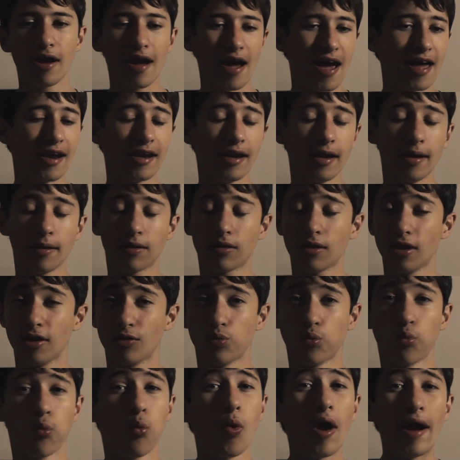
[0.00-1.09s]
and it is
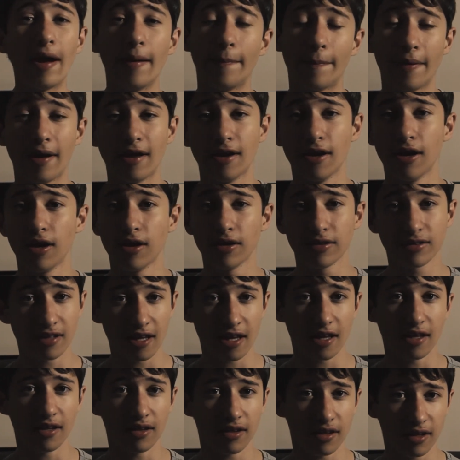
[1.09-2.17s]
way better
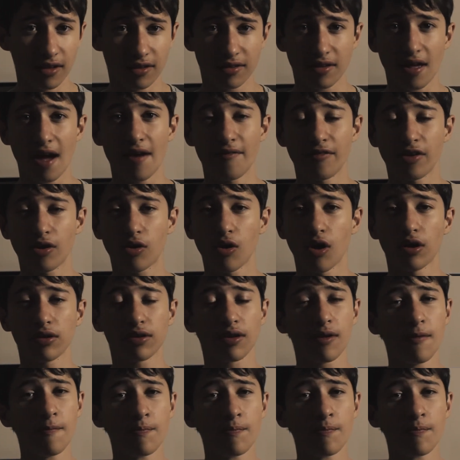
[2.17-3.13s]
than these Kaavie cards.